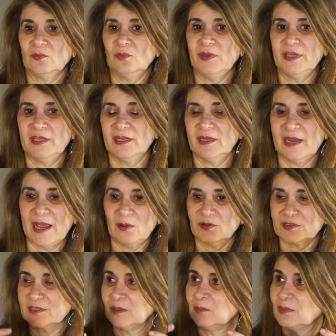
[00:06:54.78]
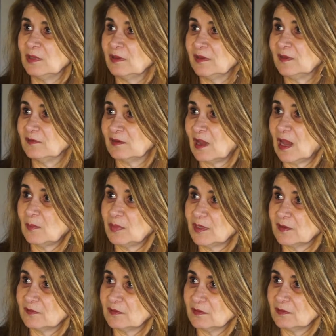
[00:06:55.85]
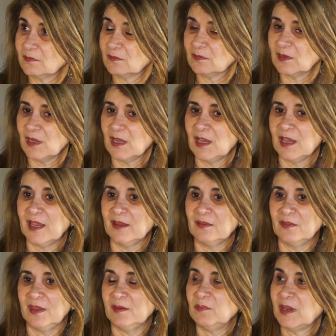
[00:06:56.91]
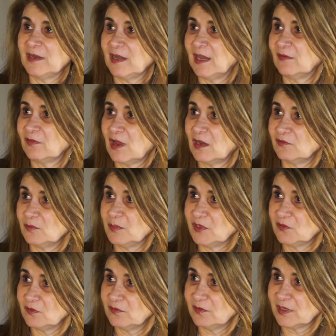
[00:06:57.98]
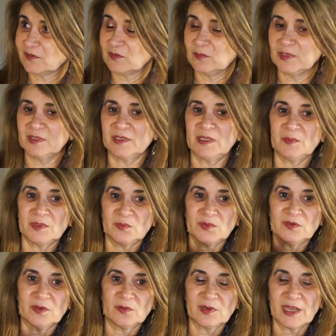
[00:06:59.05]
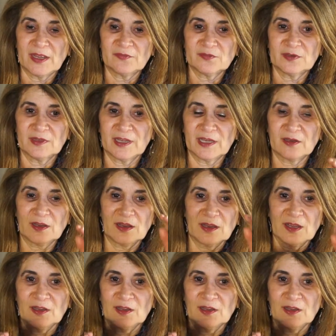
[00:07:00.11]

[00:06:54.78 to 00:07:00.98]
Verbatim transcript: we can now assemble these complexes and they might have conformational flexibility, but we don't have to like